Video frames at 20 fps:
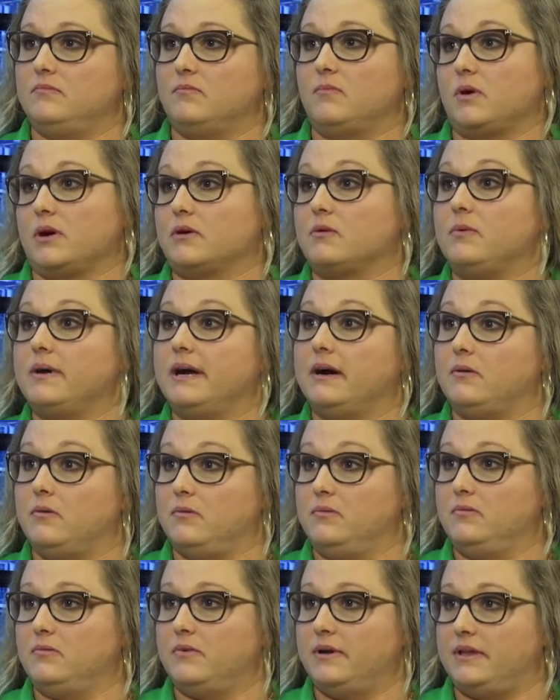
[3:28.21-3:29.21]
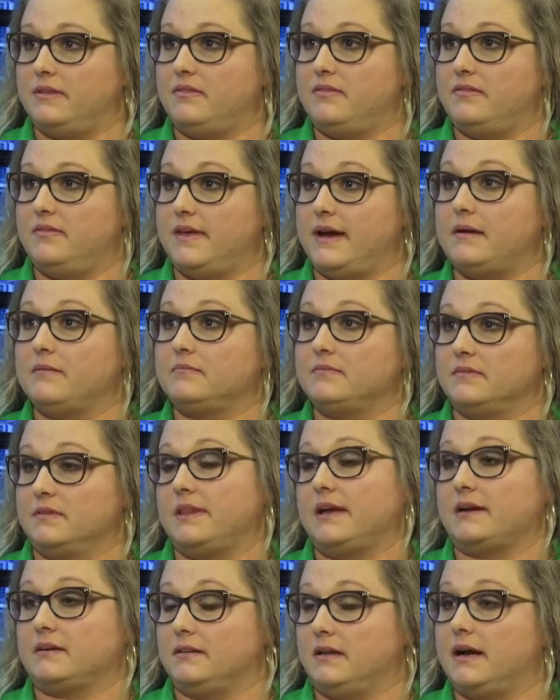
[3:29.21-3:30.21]
work well with that
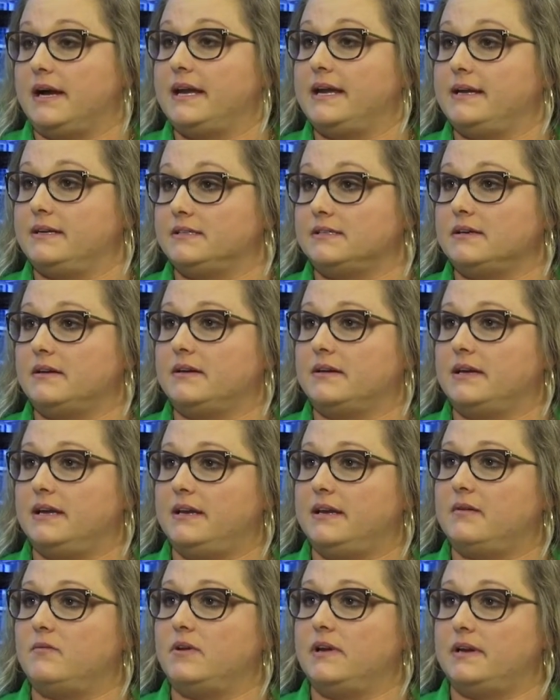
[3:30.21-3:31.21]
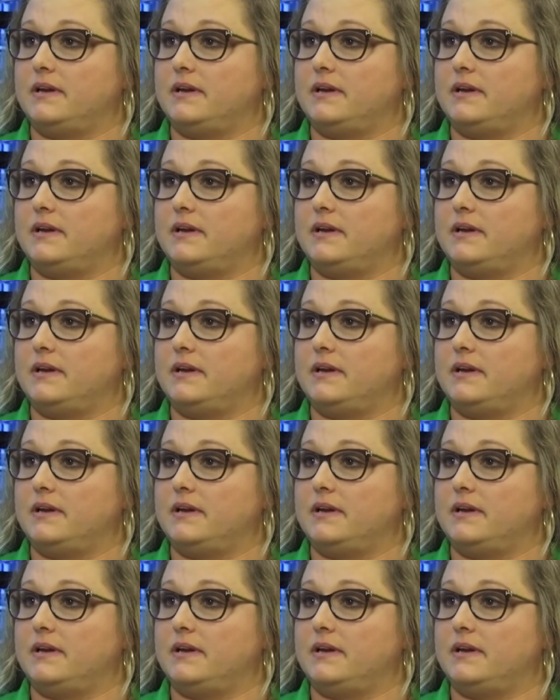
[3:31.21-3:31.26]
client on getting